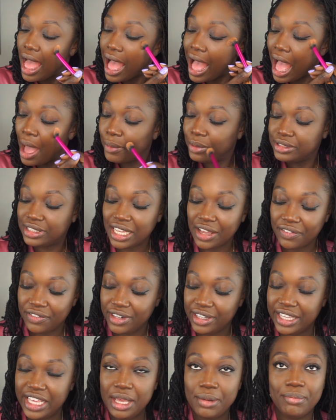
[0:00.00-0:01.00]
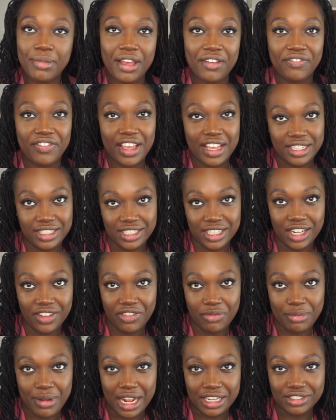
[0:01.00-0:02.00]
I would definitely keep my face gel
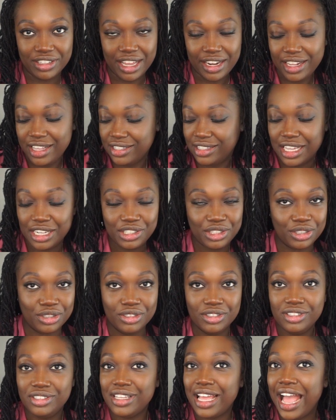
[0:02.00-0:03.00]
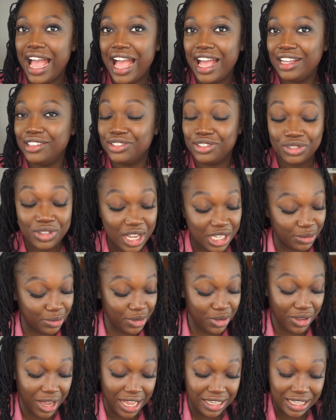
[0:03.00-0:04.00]
from Natural Annie Essentials. Trust
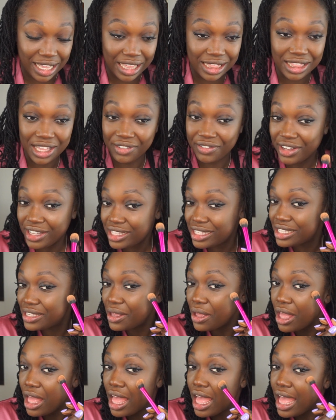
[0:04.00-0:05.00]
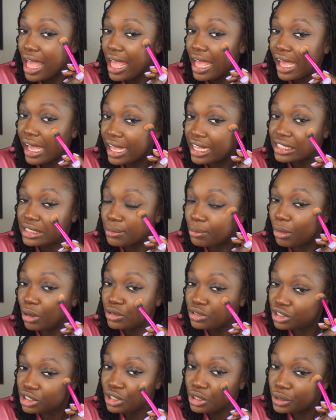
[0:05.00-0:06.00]
me, you guys, I love it. It's
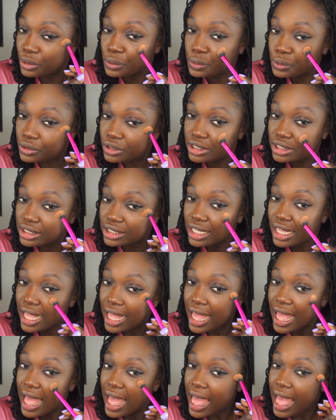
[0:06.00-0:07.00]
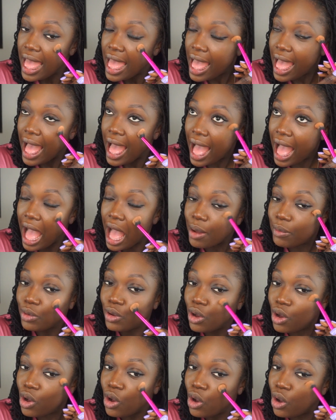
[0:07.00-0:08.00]
multi-use. I
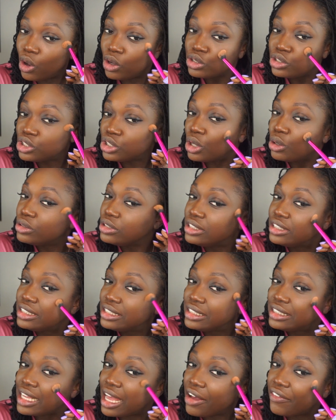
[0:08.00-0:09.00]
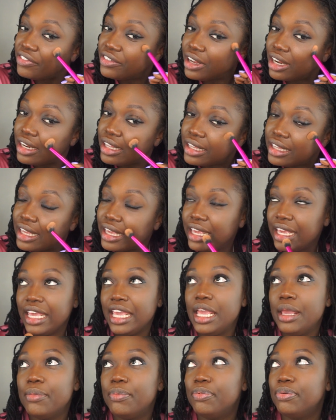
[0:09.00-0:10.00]
will also definitely
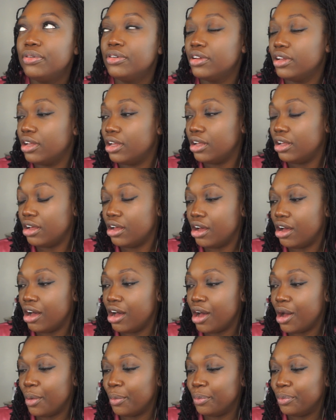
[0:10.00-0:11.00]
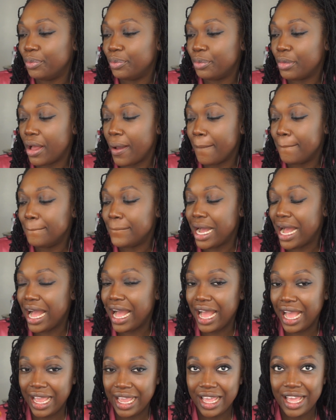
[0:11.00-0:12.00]
keep
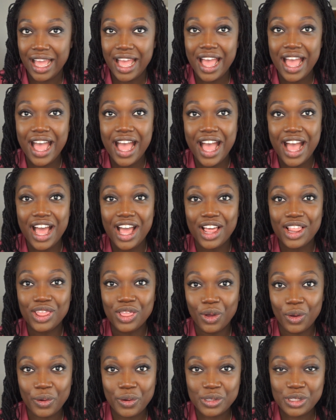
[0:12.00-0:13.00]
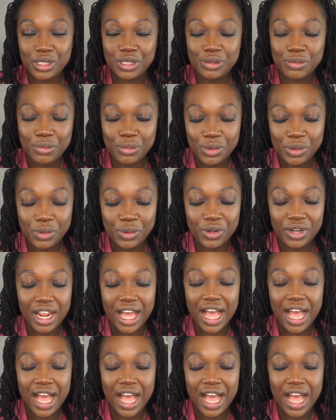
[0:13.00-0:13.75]
my Lotus Moon